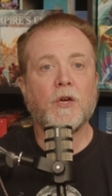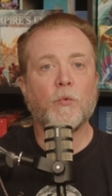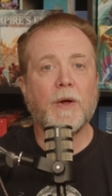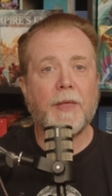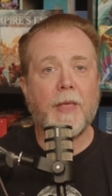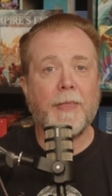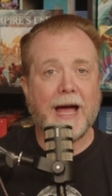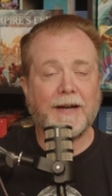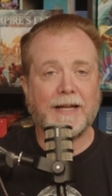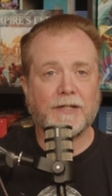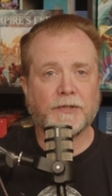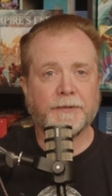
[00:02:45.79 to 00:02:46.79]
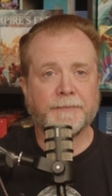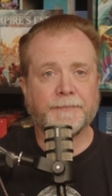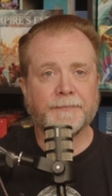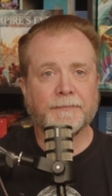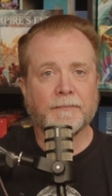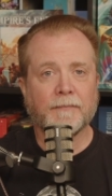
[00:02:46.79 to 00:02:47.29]
within that nation.
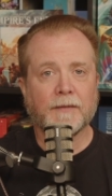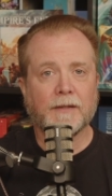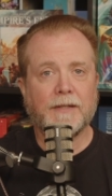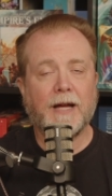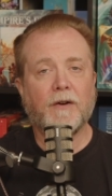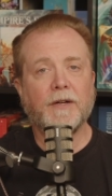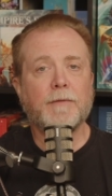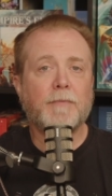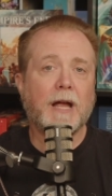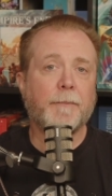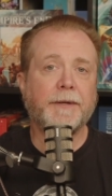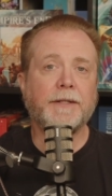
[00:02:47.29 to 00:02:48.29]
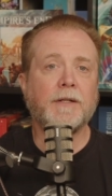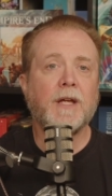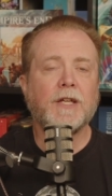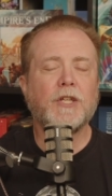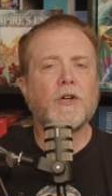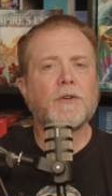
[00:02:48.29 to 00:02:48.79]
Now, in my opinion,
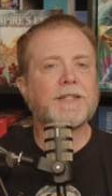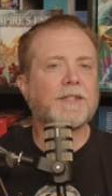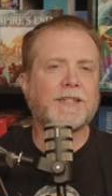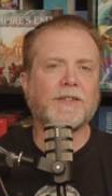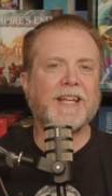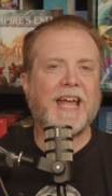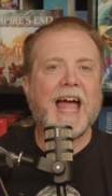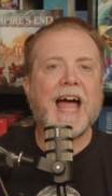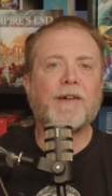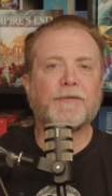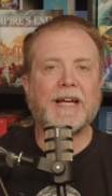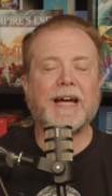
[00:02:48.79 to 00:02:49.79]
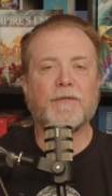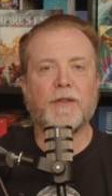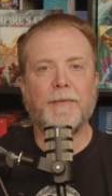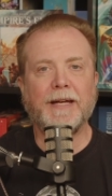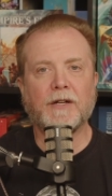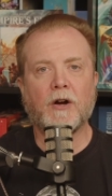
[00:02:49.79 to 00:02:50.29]
you don't necessarily have to have the
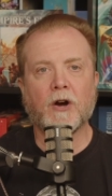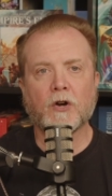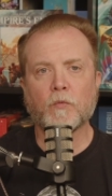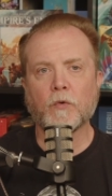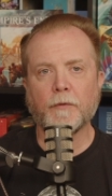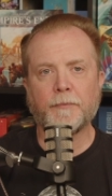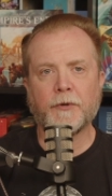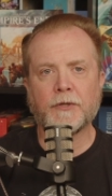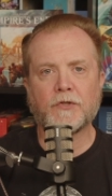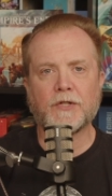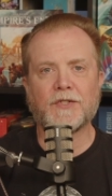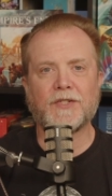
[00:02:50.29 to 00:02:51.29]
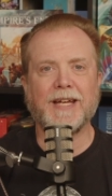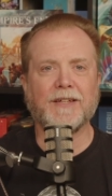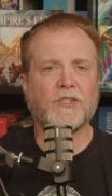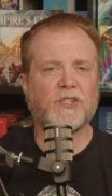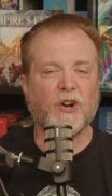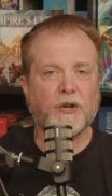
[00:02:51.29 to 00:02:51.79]
main HârnWorld book just to get
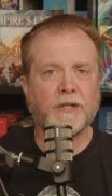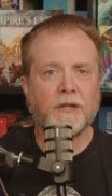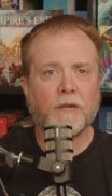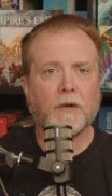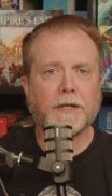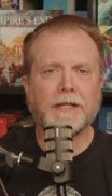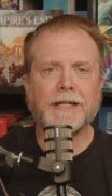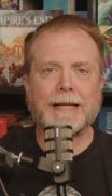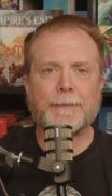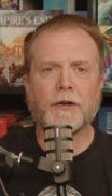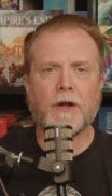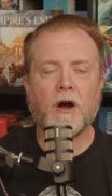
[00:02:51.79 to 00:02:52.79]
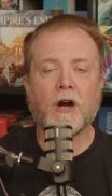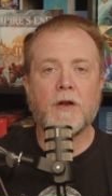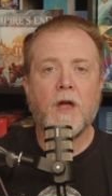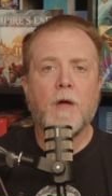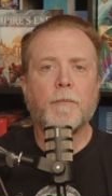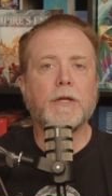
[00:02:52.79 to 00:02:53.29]
started running a game on Harn,
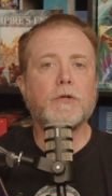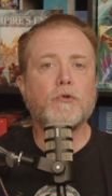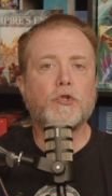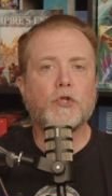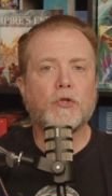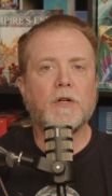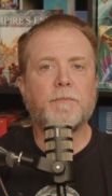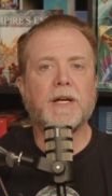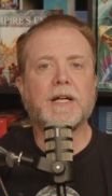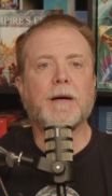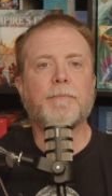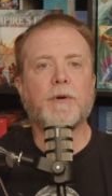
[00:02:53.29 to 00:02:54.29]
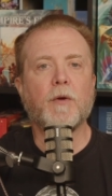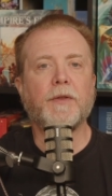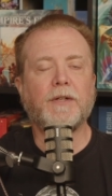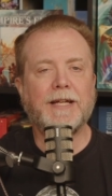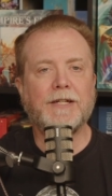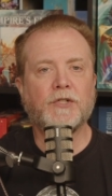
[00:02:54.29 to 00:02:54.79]
but you should pick up both a
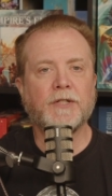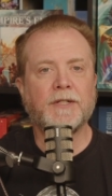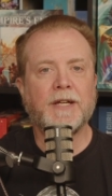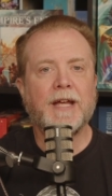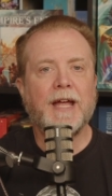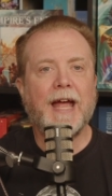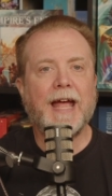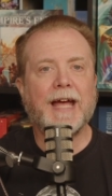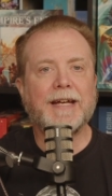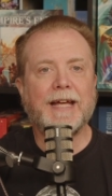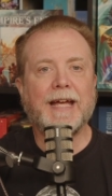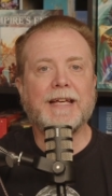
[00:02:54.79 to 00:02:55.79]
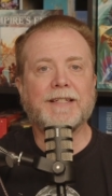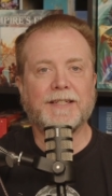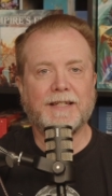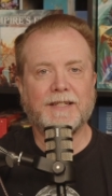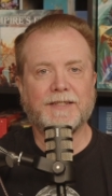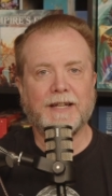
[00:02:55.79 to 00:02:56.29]
nation and a
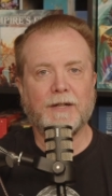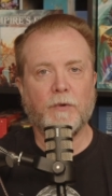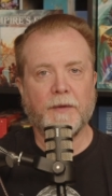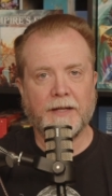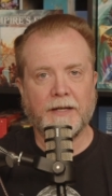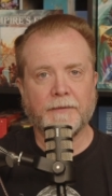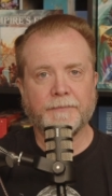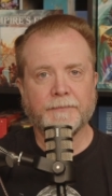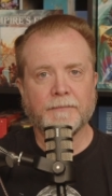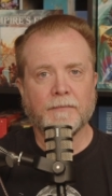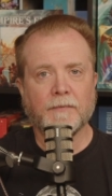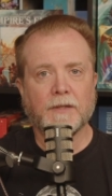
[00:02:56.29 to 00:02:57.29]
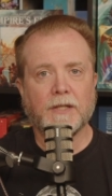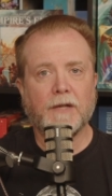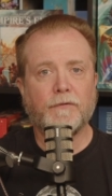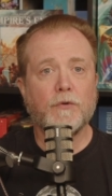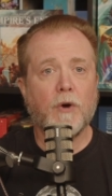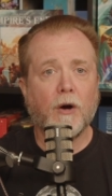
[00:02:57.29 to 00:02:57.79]
city setting within it. If
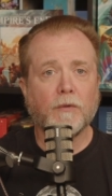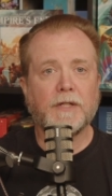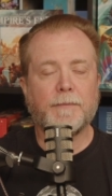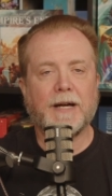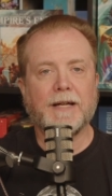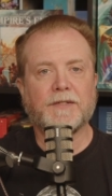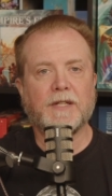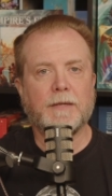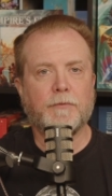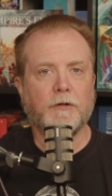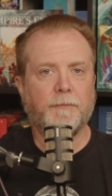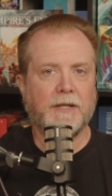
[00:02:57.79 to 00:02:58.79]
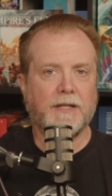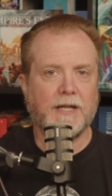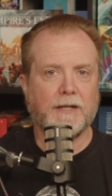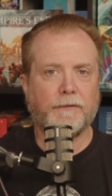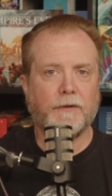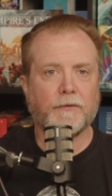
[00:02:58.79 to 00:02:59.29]
you only buy a city book
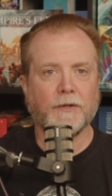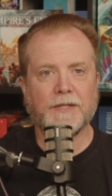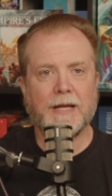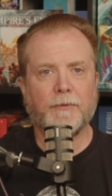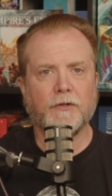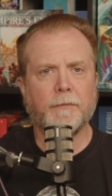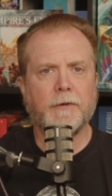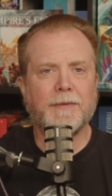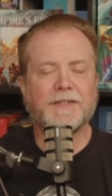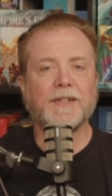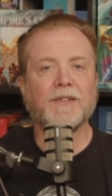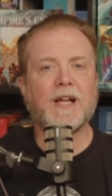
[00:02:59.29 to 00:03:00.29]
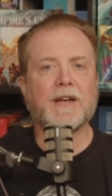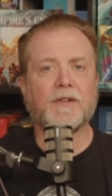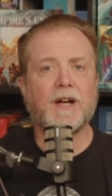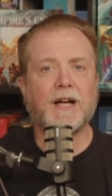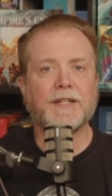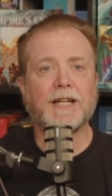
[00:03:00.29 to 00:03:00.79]
PDF, for example, you'll be missing a lot of
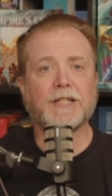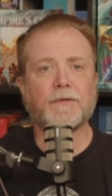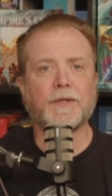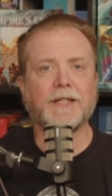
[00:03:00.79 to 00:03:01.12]
context for the